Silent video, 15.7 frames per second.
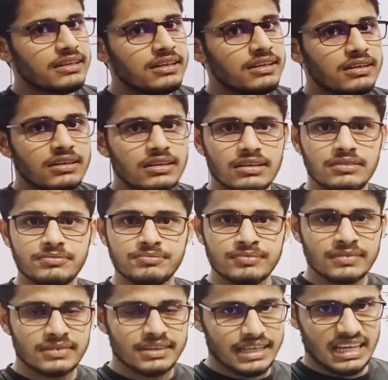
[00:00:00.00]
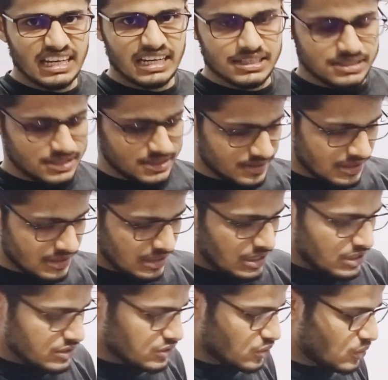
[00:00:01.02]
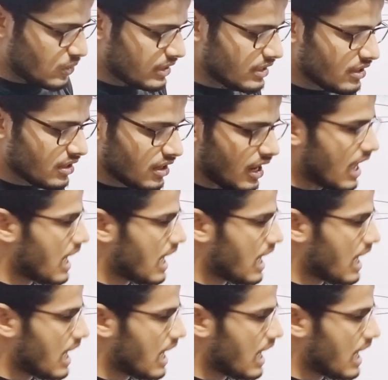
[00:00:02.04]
the thickness. So here